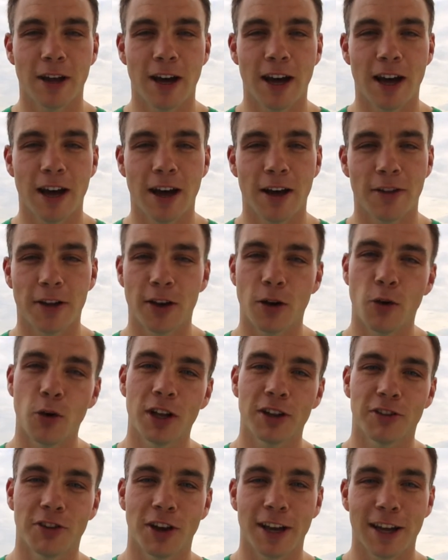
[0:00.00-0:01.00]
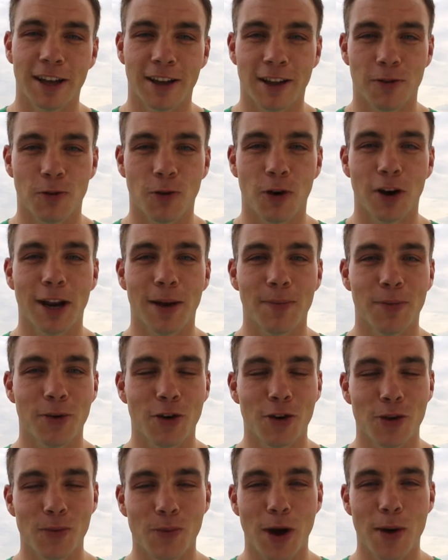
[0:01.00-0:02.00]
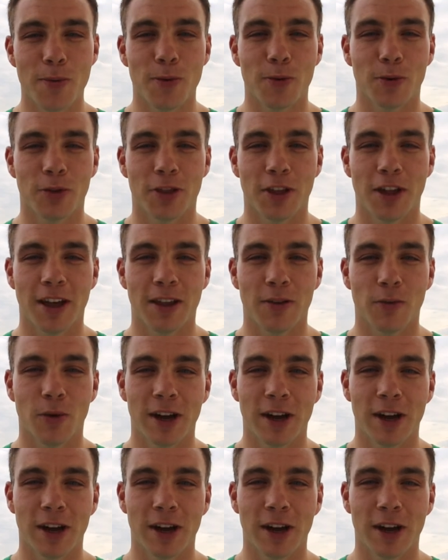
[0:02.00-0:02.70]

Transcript: I think Ott Tänak is right up there at the moment with the